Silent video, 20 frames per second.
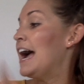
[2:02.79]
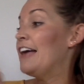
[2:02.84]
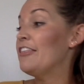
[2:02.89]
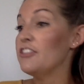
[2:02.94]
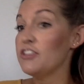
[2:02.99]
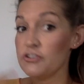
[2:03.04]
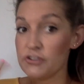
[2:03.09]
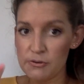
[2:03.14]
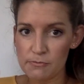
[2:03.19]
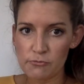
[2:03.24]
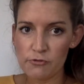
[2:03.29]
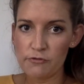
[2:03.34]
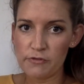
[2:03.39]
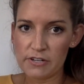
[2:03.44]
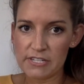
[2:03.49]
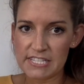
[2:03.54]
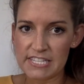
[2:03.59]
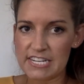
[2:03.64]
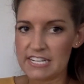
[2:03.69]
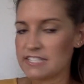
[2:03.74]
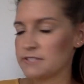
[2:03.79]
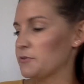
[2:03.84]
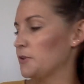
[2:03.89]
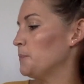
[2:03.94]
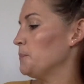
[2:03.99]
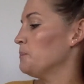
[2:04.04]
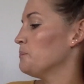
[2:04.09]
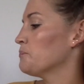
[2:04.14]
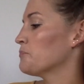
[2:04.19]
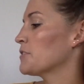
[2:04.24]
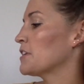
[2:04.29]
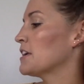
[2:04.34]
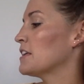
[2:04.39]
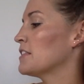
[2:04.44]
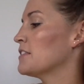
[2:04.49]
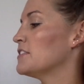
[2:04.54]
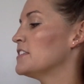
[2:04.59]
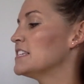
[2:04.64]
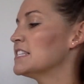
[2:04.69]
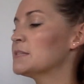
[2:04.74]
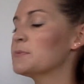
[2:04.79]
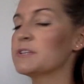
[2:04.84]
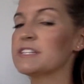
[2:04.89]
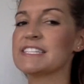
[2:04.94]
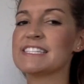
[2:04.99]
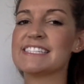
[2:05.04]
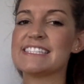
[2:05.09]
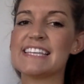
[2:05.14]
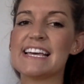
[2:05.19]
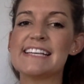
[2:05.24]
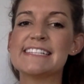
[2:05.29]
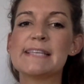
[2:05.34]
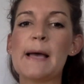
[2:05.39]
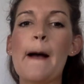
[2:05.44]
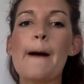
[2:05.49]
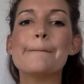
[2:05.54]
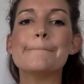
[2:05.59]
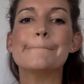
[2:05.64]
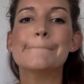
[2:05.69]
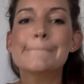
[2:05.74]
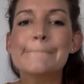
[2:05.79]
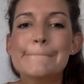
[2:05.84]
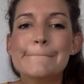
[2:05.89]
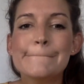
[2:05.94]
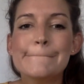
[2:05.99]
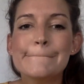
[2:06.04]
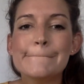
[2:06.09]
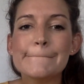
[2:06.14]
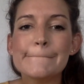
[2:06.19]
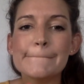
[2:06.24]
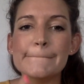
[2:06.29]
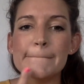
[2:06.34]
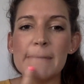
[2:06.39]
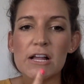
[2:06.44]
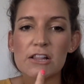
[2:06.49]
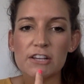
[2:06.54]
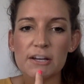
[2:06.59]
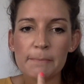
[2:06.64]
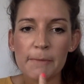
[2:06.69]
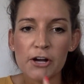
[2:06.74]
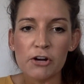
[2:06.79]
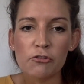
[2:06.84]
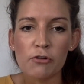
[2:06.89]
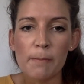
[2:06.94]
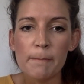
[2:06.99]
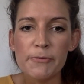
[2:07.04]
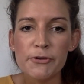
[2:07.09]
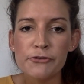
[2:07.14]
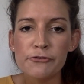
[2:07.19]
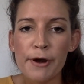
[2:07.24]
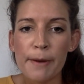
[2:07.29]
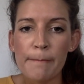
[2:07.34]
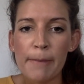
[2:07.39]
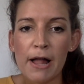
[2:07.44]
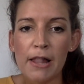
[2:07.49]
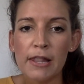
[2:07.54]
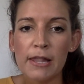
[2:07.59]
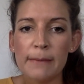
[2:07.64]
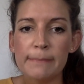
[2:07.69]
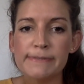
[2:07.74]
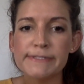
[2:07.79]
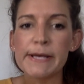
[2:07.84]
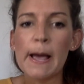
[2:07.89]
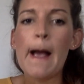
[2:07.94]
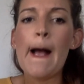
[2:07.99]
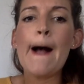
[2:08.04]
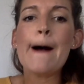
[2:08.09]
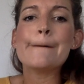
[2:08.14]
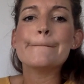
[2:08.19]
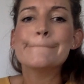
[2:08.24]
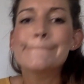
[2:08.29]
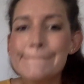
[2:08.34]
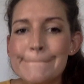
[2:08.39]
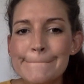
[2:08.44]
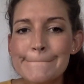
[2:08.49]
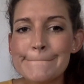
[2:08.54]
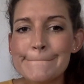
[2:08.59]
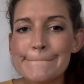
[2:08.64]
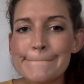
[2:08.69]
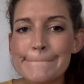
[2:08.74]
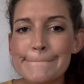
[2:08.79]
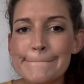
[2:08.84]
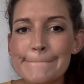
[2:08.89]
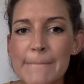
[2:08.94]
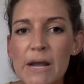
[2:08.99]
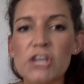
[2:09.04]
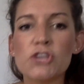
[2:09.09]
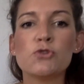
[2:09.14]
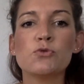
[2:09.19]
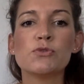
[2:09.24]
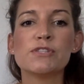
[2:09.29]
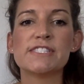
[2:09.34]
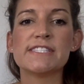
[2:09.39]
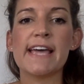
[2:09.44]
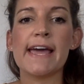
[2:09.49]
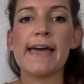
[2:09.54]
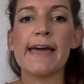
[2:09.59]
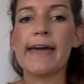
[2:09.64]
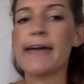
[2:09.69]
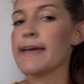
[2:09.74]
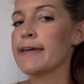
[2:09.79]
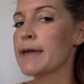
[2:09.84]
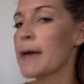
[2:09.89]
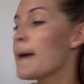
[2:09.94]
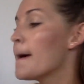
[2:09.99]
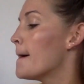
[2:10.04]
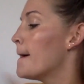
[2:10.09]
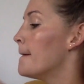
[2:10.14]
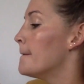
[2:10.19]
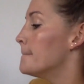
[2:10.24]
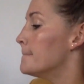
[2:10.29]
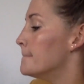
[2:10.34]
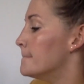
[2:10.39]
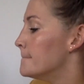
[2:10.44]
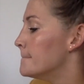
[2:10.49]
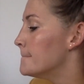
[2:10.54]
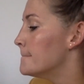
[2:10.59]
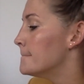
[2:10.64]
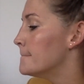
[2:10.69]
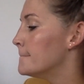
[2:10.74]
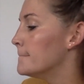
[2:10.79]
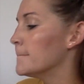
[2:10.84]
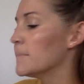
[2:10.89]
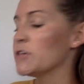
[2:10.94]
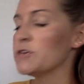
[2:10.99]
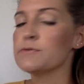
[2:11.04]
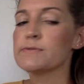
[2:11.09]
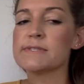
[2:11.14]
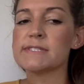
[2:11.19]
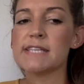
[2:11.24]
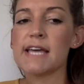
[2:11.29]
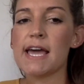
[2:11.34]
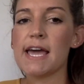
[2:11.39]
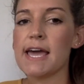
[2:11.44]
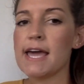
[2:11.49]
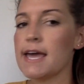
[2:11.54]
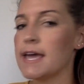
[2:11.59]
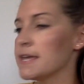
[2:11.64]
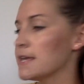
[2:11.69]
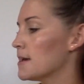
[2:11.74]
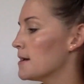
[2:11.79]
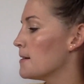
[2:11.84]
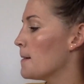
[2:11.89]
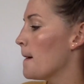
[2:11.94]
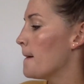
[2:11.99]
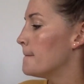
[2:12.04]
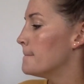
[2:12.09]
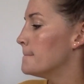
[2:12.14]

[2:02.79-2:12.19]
And then you can move on to the next one. This one says, look at my grumpy grandpa lips. You say it, you say it.